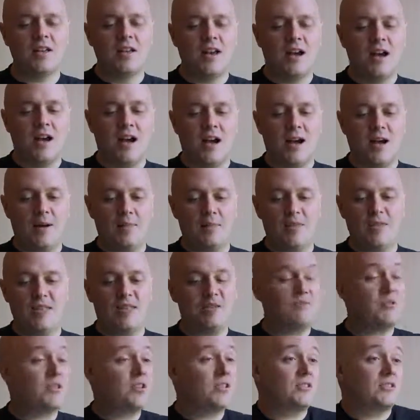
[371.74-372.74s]
And
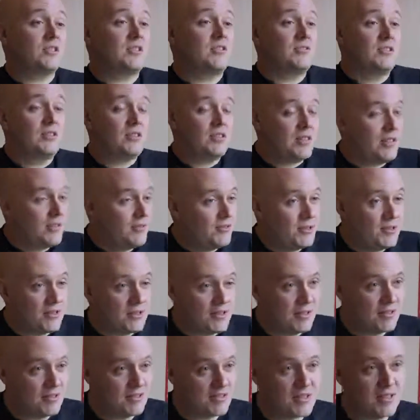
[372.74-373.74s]
then we also have, you know, the level
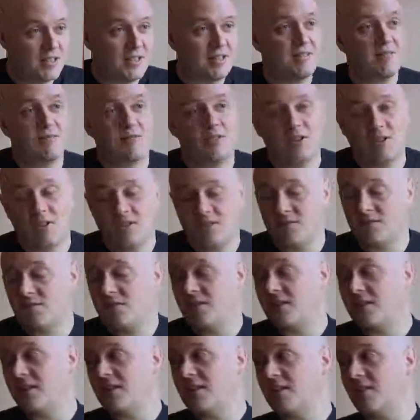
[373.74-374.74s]
designers get involved,
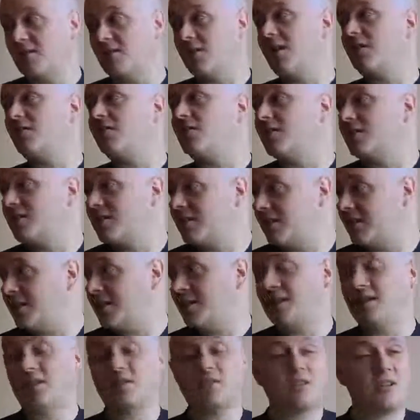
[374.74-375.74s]
and, you know,
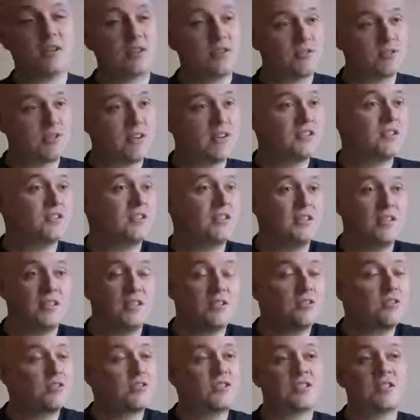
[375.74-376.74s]
obviously, you know, art direction,
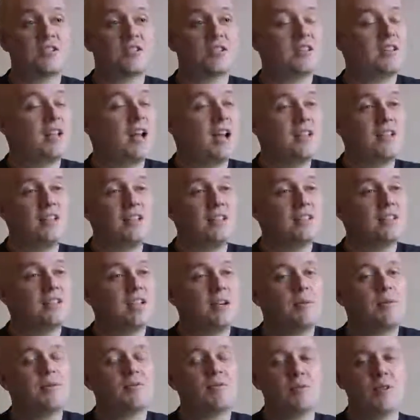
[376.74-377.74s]
and there's just ideas
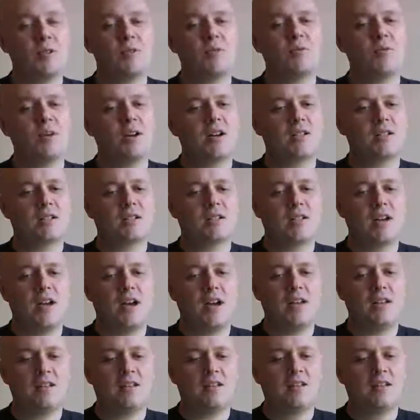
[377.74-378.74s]
coming from everywhere. It's
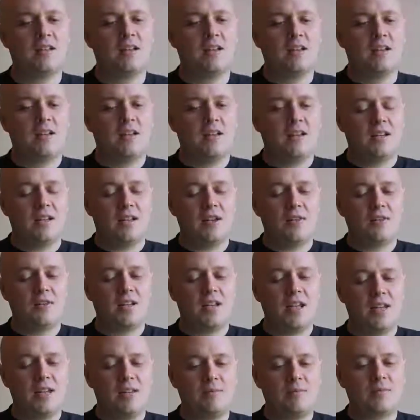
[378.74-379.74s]
not, you know,
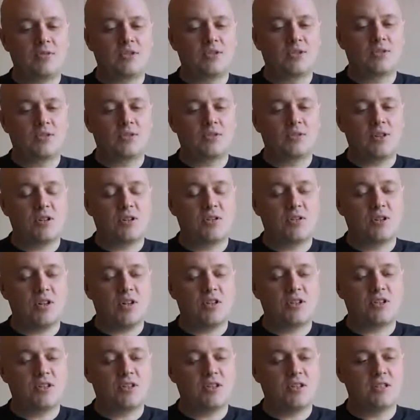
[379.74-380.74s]
game story
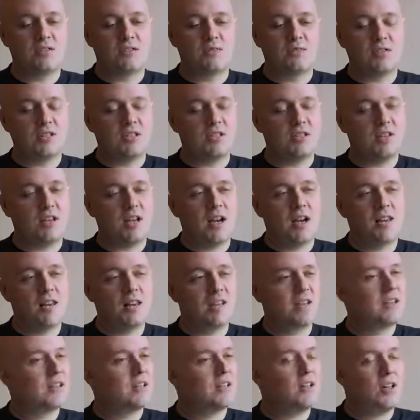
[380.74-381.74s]
creation is really not
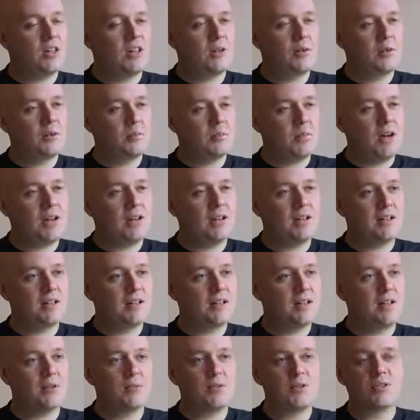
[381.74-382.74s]
like the Hollywood model at
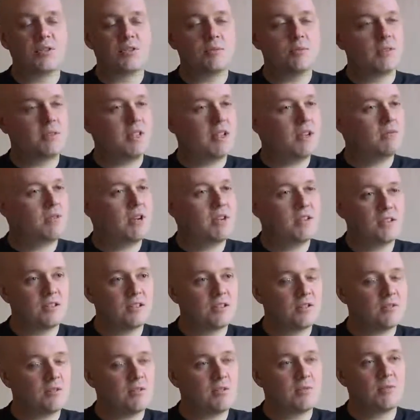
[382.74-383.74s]
all, where someone like writes a
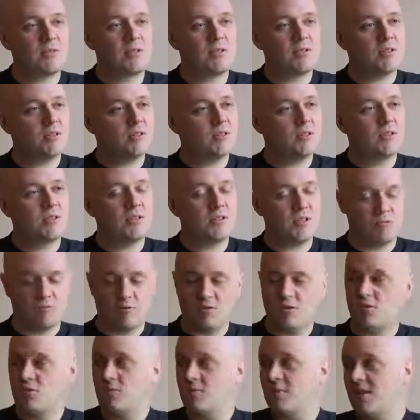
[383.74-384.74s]
script alone in their
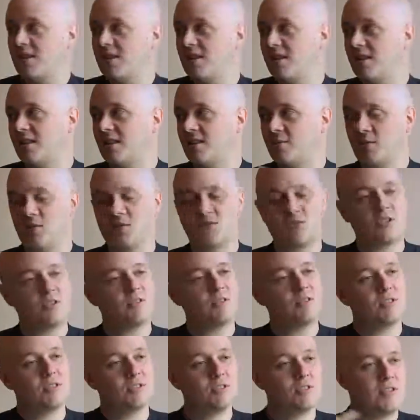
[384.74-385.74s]
room and then throws it
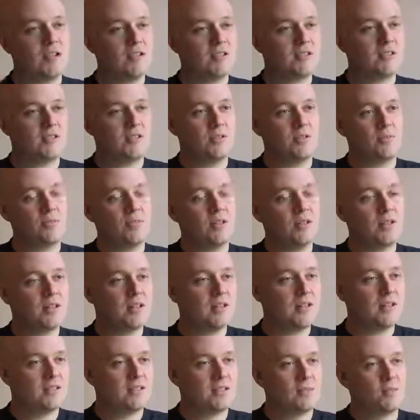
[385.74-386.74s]
over the transom,
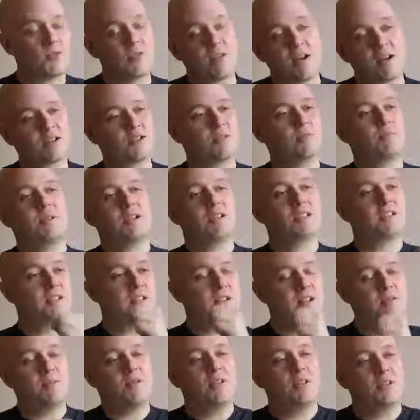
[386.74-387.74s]
and some director picks it
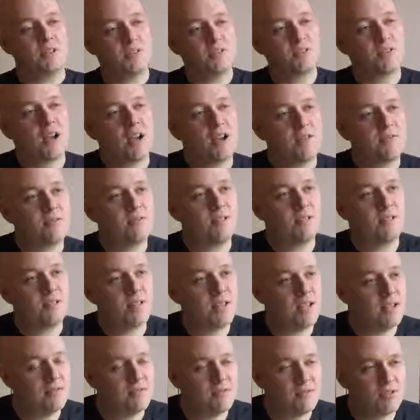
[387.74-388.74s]
up and goes off
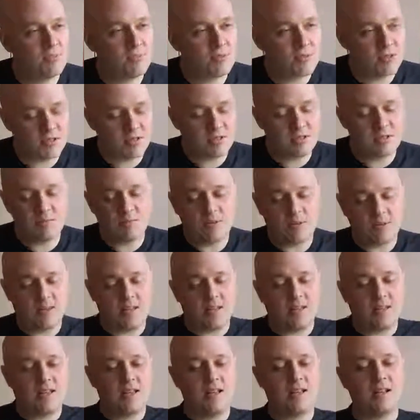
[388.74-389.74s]
and films it or something
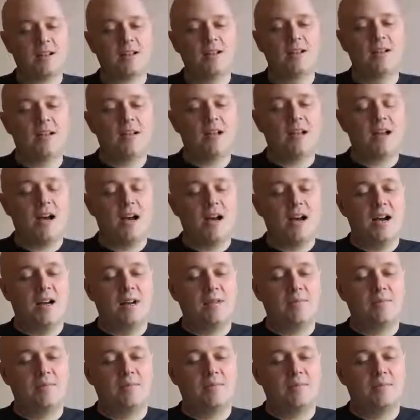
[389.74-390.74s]
like that.
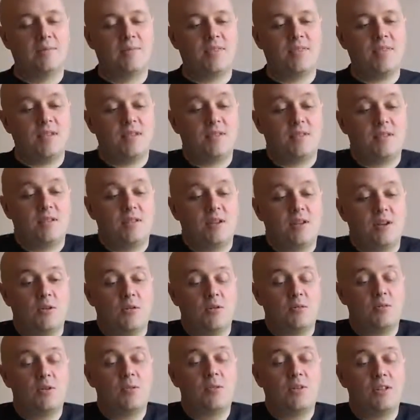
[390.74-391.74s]
That, you know,
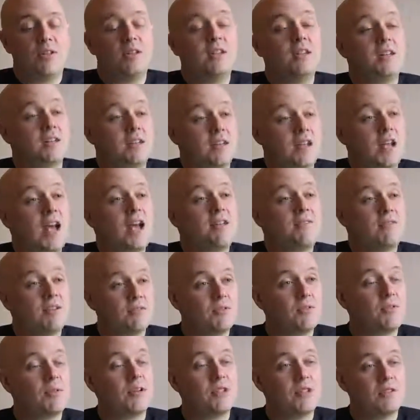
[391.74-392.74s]
we really need to have
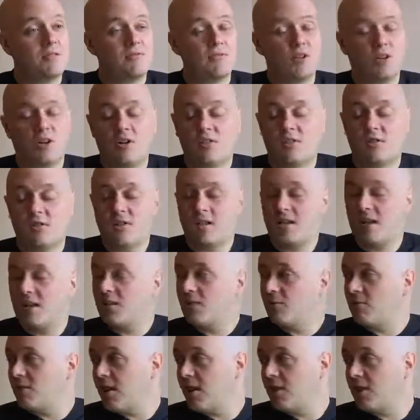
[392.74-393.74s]
everybody involved. And yeah,
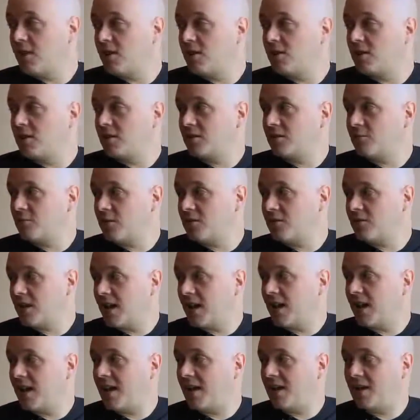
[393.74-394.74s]
the writer, we've
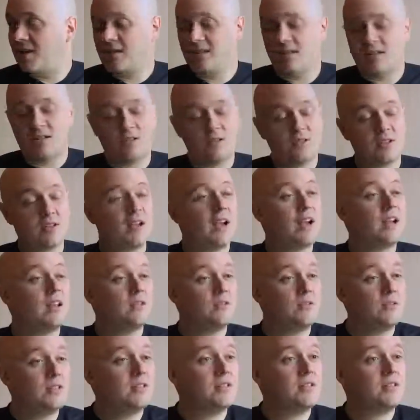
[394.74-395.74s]
had, you know, the guy
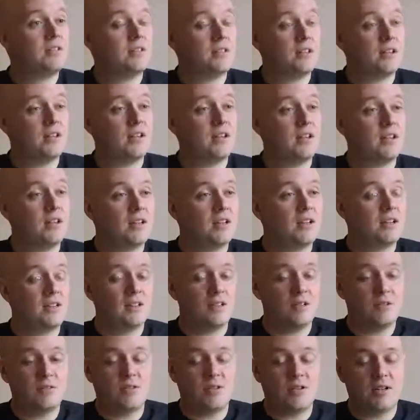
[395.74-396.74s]
who is,
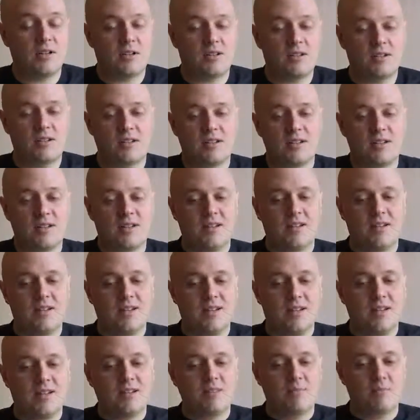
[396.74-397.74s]

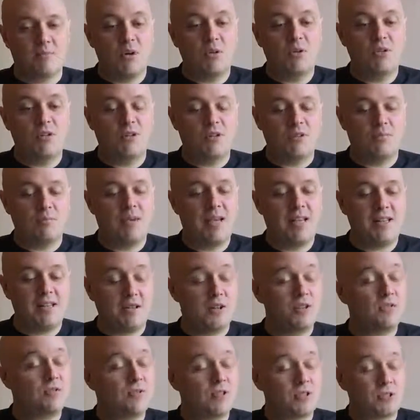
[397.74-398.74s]
is mainly
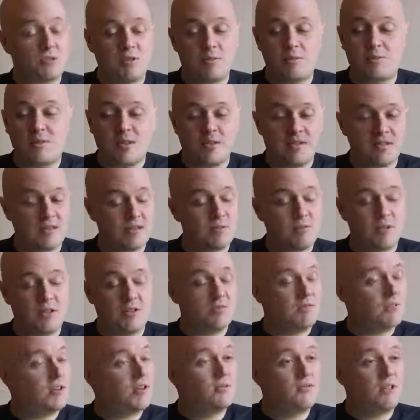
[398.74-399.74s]
known for screenplays, has been
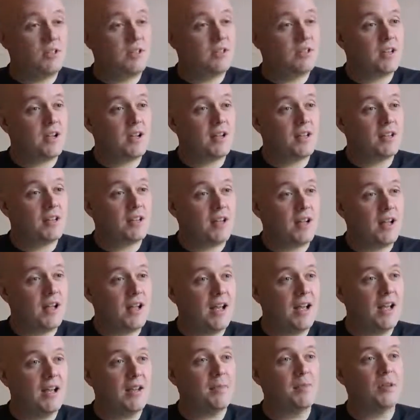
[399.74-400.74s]
involved the entire
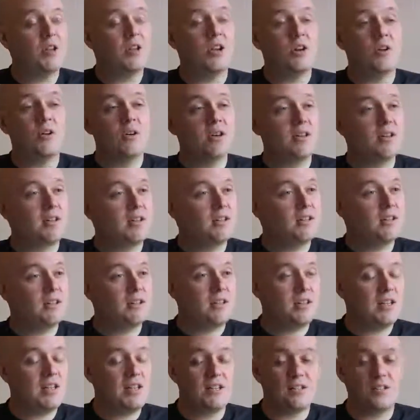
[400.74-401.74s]
time, you know, and
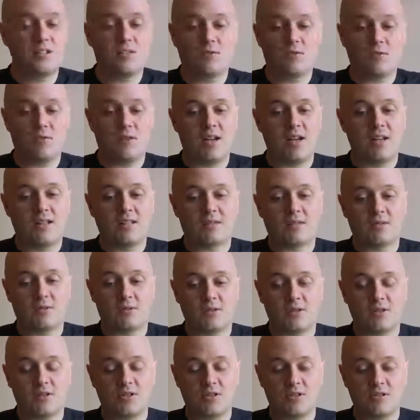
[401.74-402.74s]
he's a great
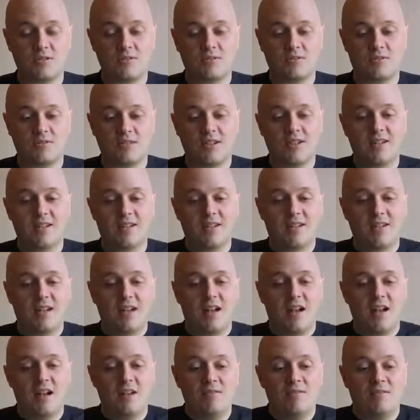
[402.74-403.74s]
source of
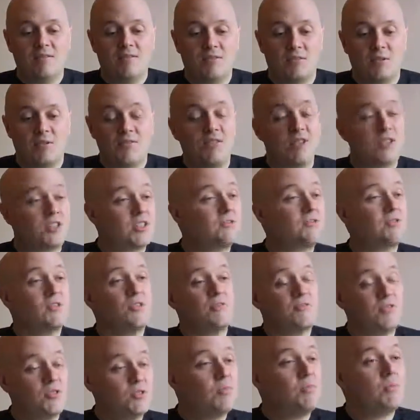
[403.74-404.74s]
sort of a
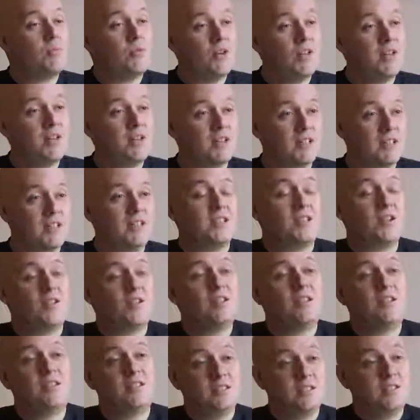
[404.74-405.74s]
different viewpoint, because, you know,
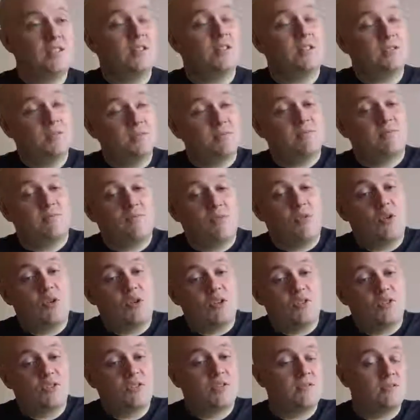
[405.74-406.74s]
he's, you know, more
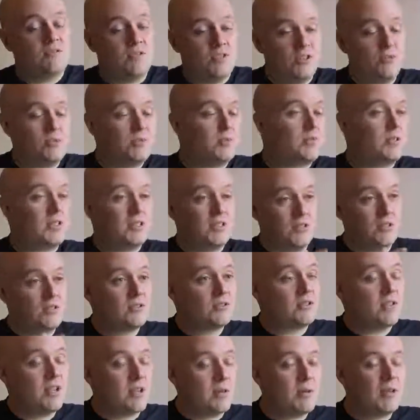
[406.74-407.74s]
used to films but
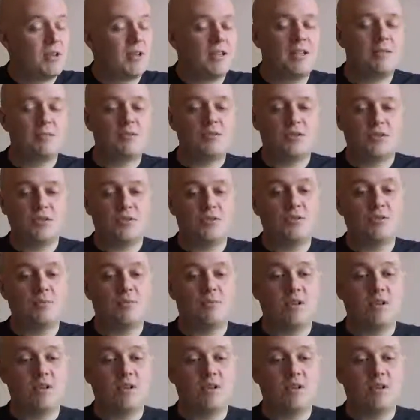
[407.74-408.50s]
knows a lot about games too.